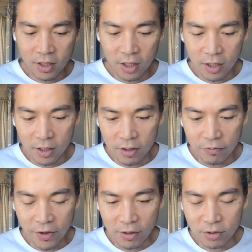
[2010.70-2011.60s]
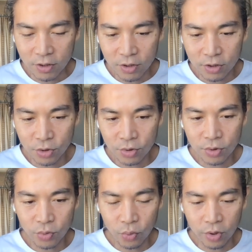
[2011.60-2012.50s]

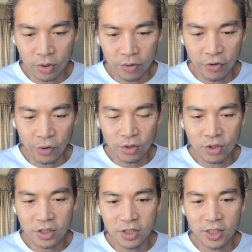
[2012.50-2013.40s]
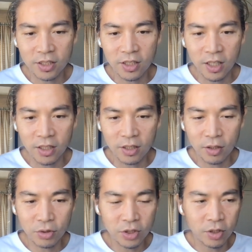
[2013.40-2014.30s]
founders were very interested in
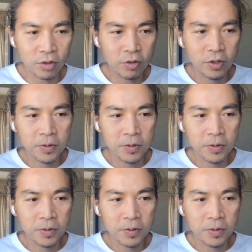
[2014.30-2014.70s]
also